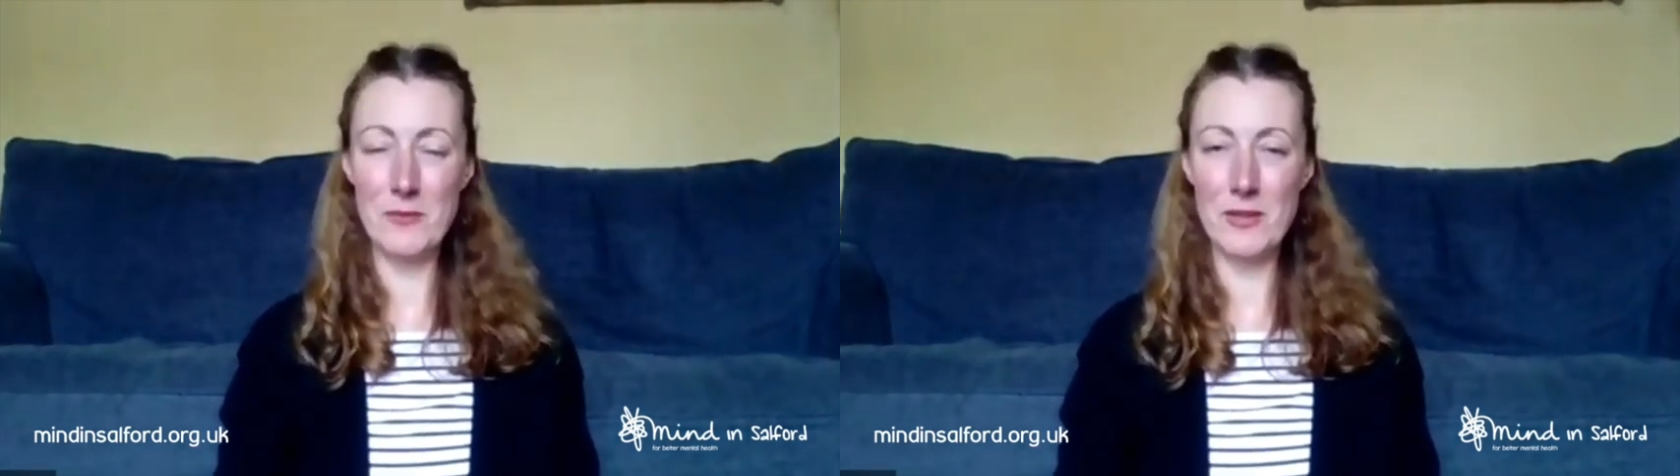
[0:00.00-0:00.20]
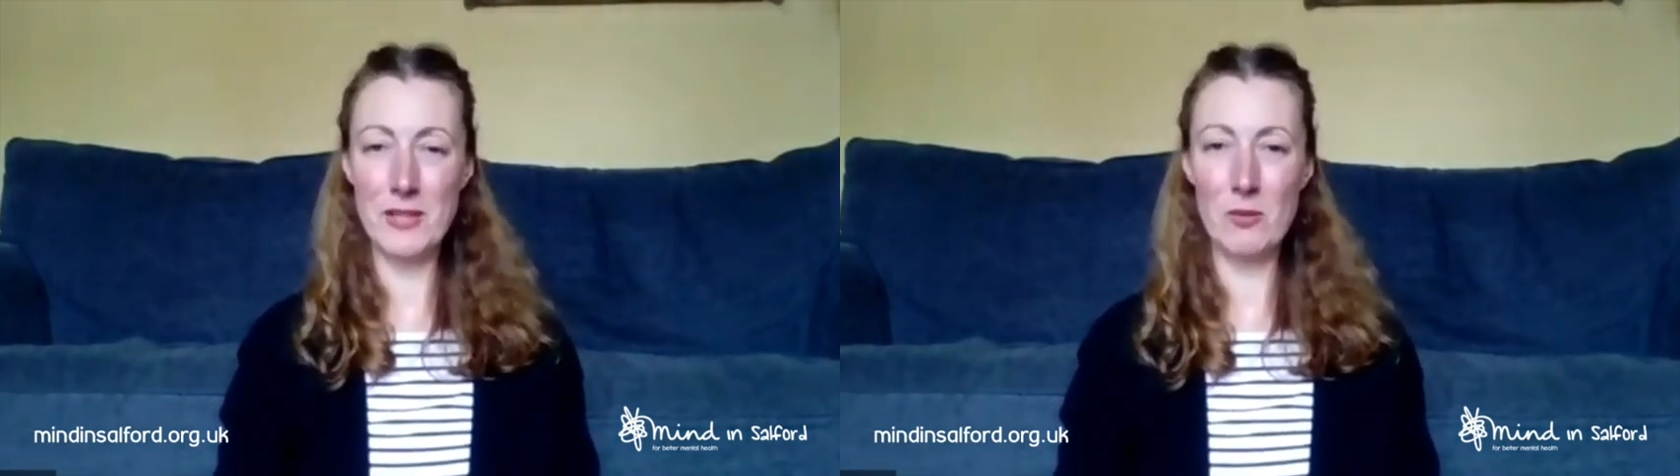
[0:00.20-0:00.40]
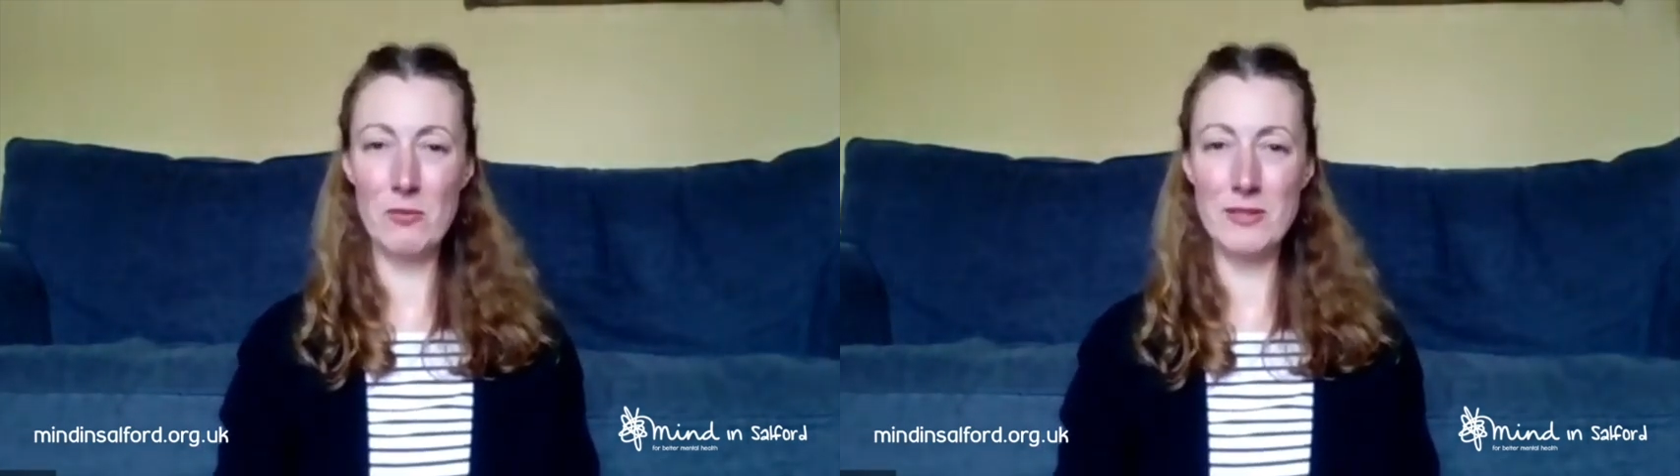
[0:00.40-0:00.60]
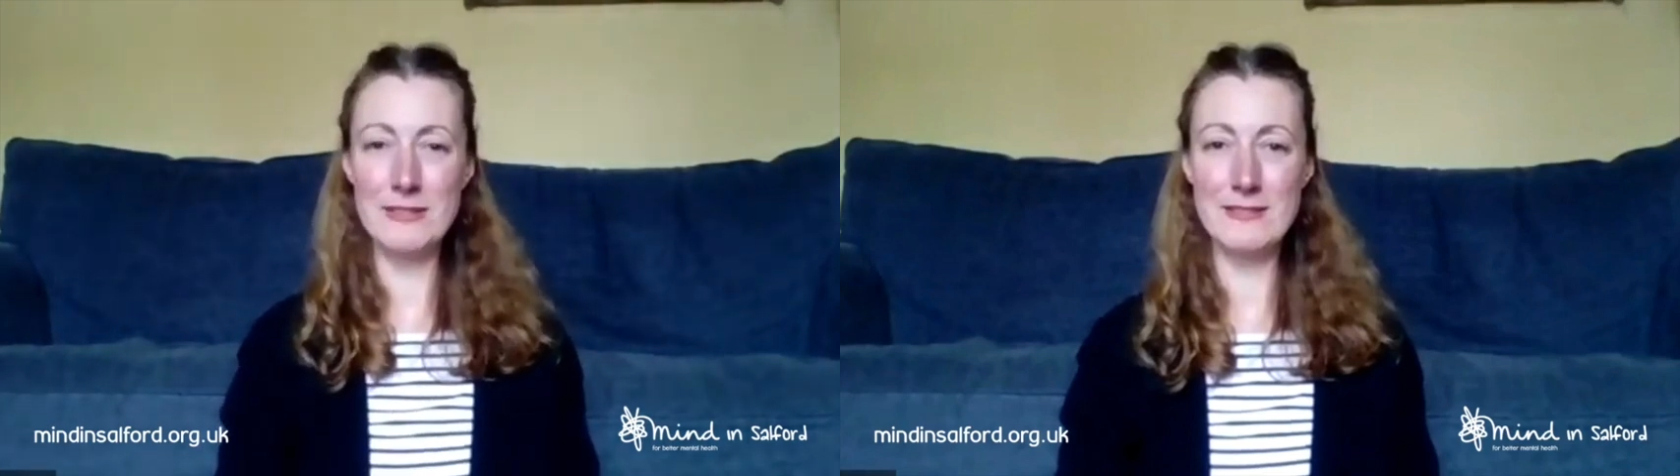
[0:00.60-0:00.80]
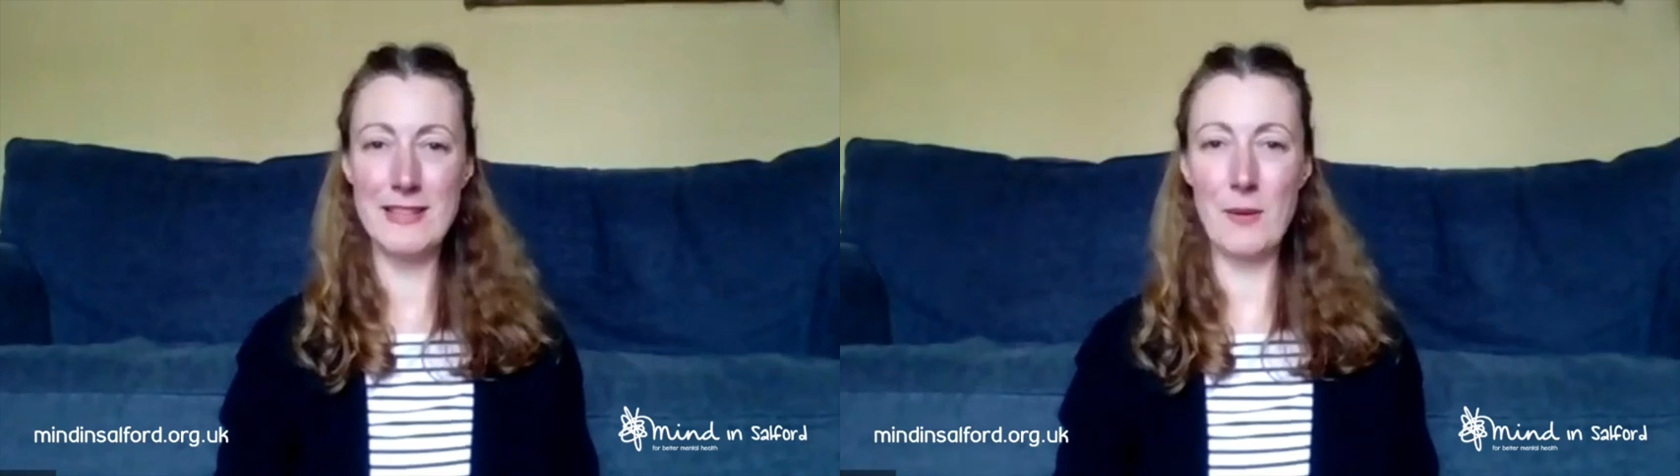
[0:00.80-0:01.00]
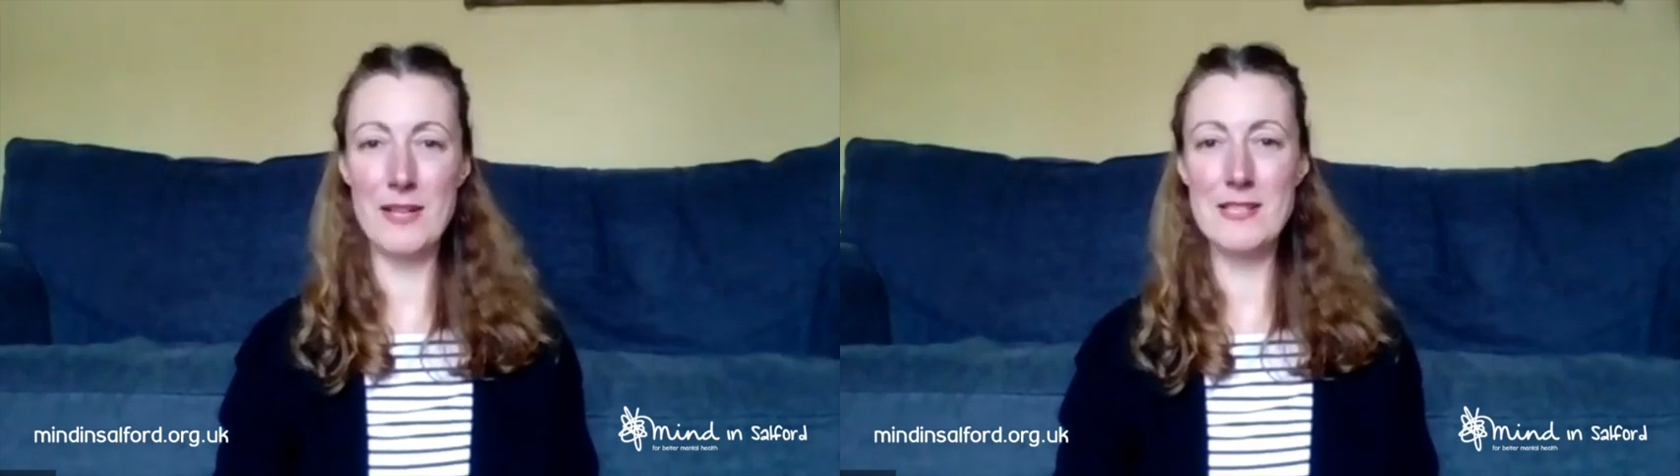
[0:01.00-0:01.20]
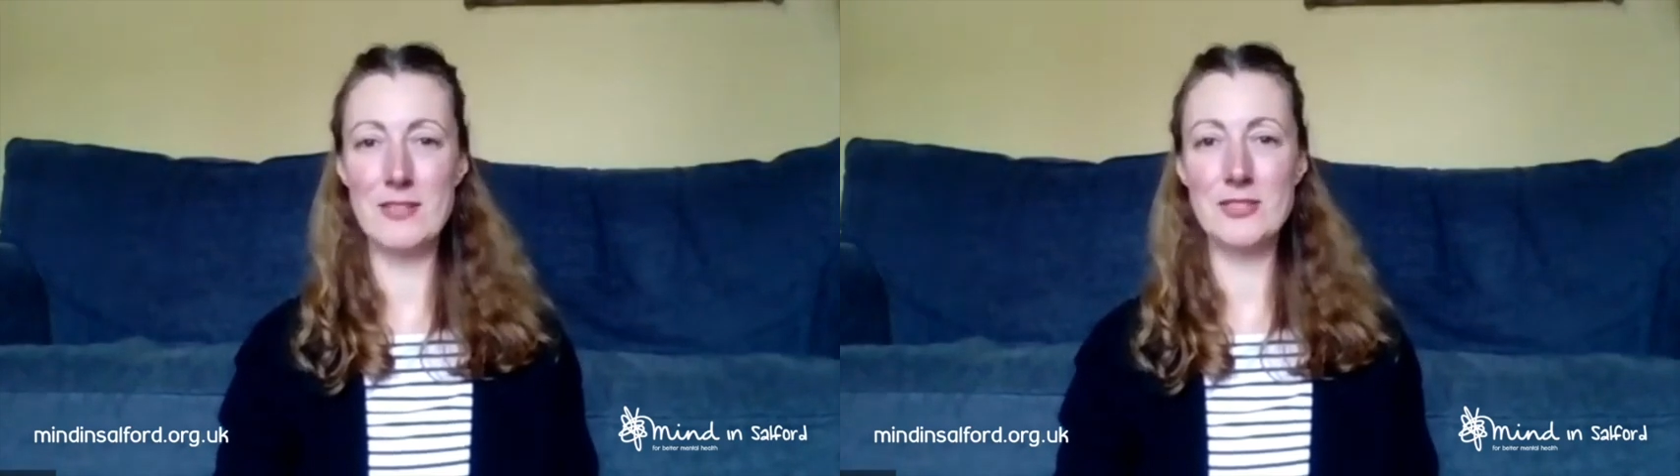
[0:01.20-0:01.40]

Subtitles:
We don't really allow ourselves